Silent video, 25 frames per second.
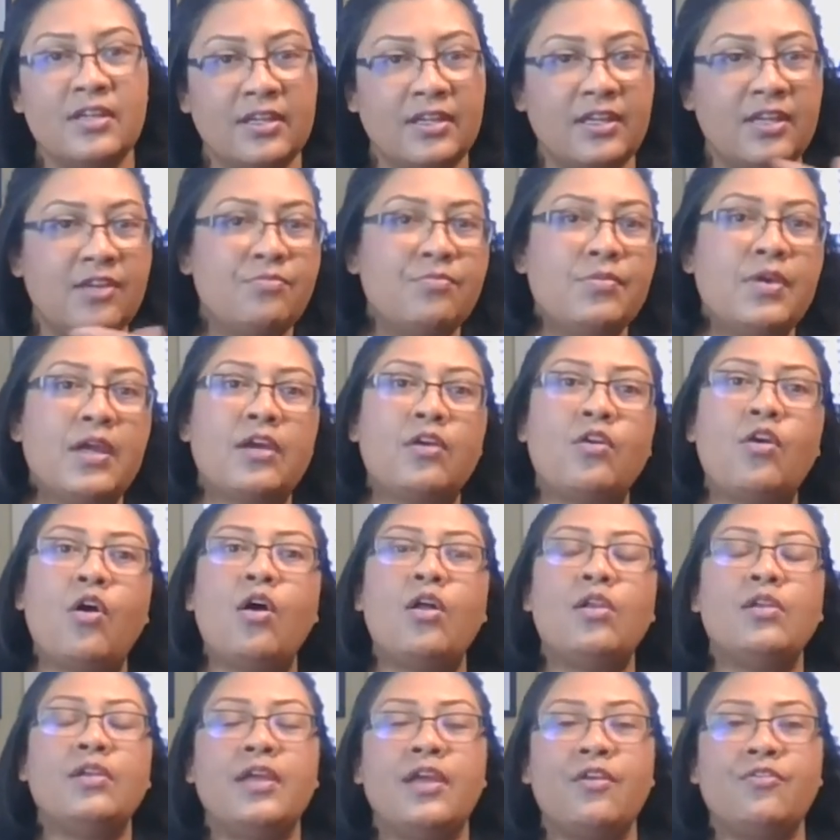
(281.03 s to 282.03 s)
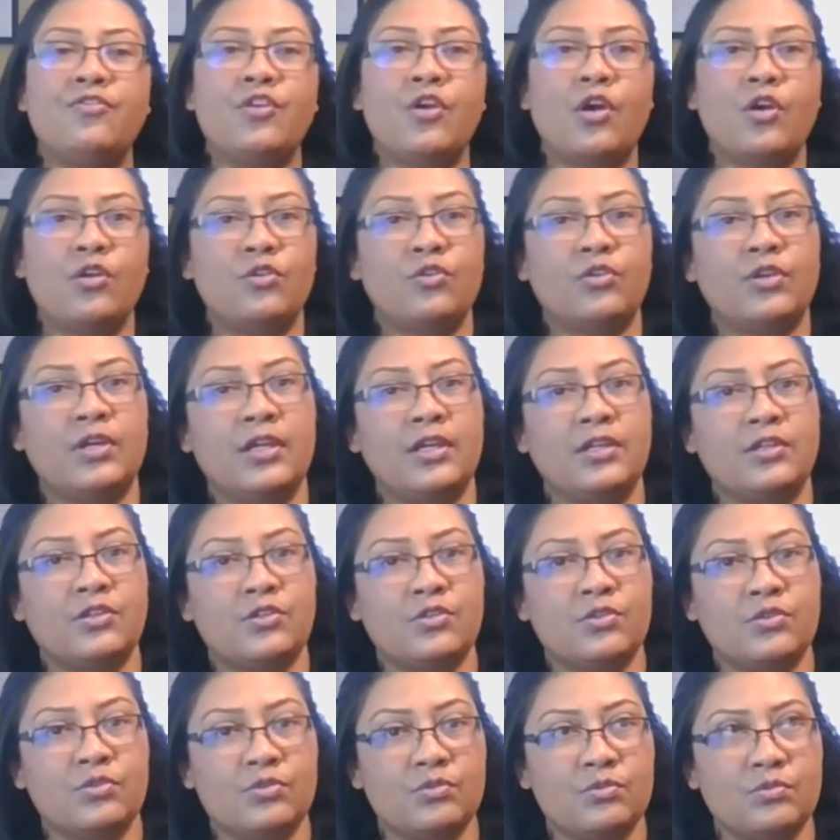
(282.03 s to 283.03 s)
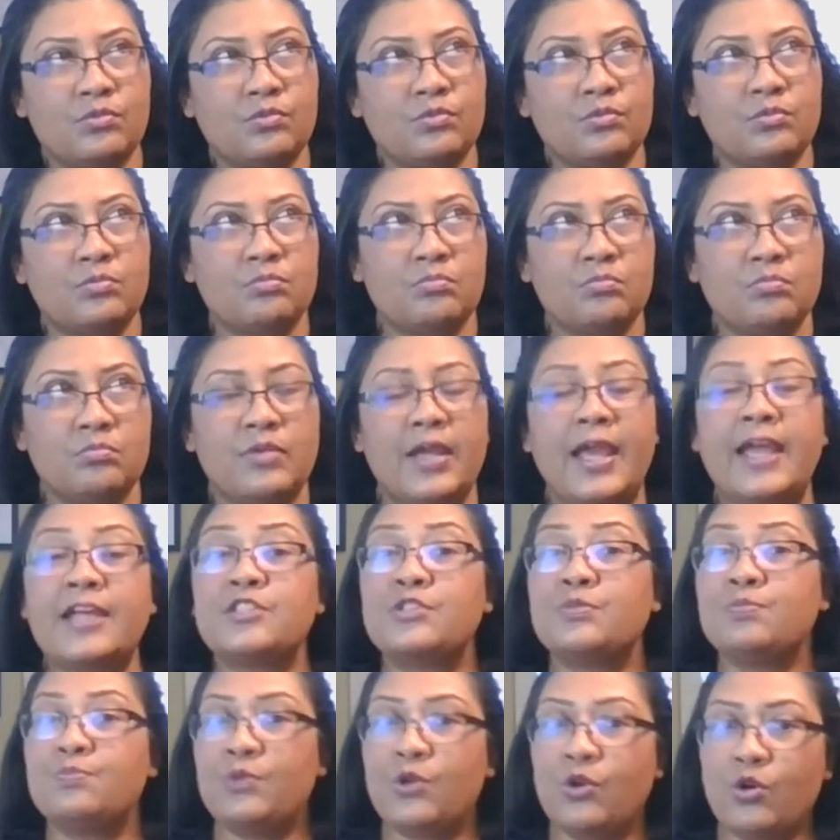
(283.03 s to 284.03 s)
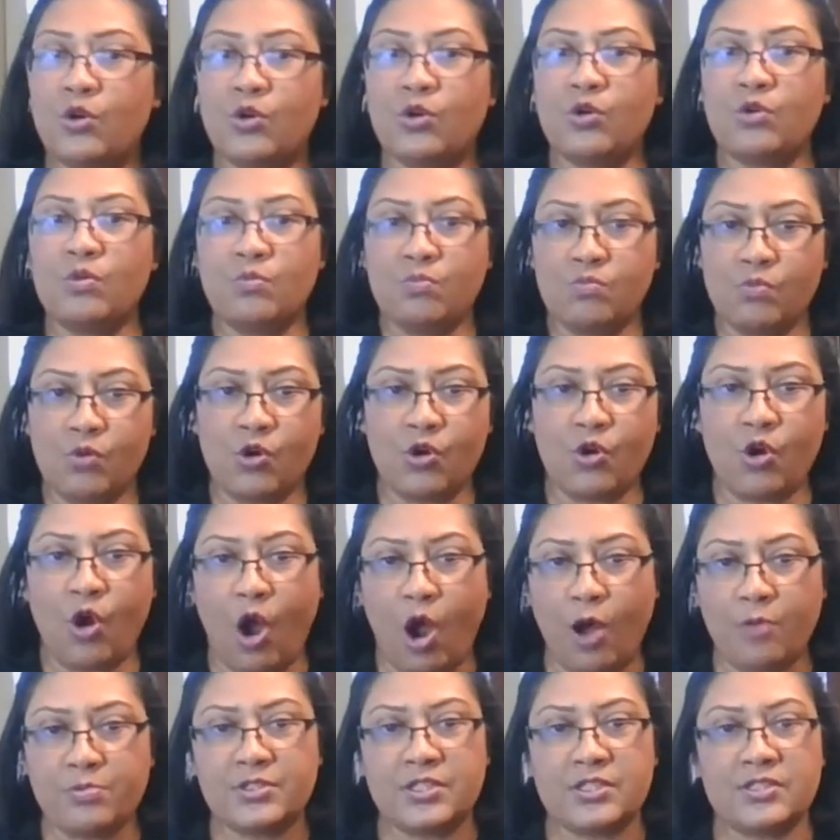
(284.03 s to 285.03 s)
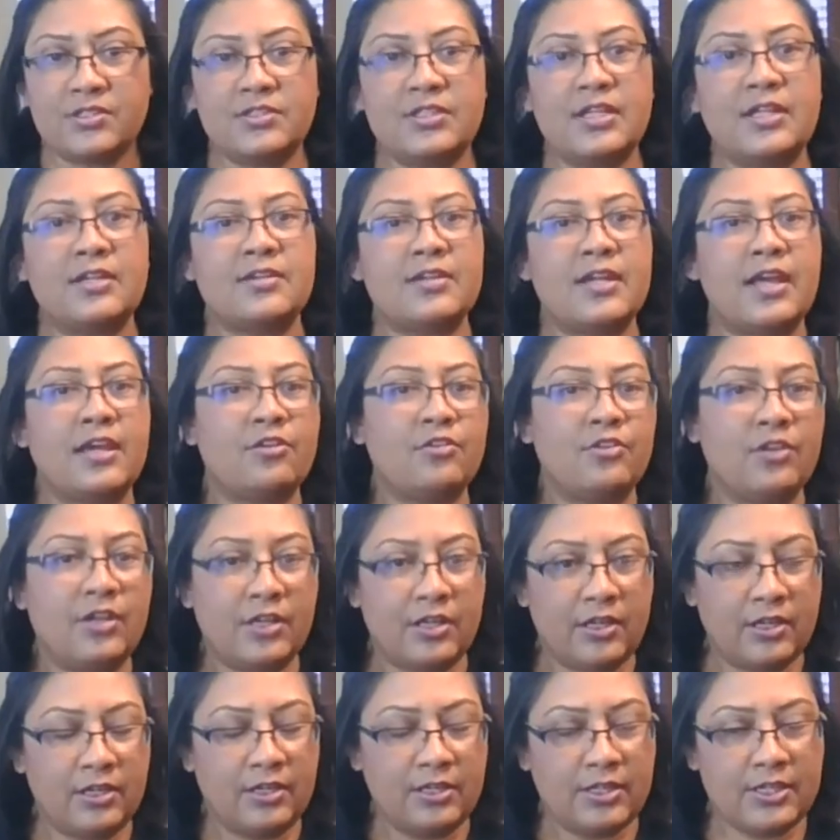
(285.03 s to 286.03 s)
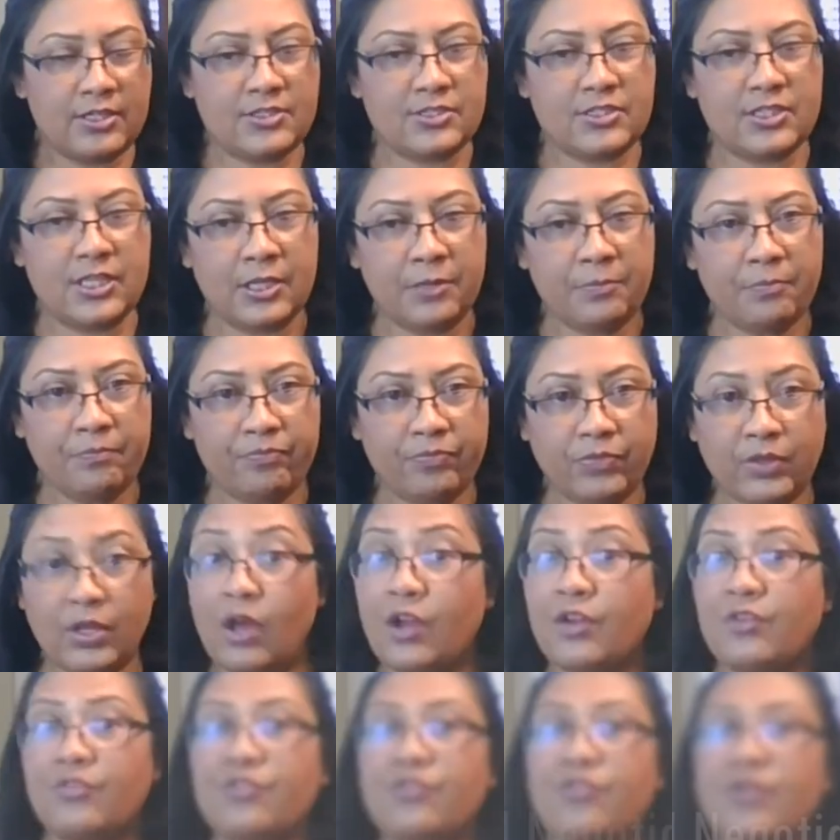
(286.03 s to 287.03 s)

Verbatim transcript: Give me a call if you are looking to explore more options than regular listing, or if you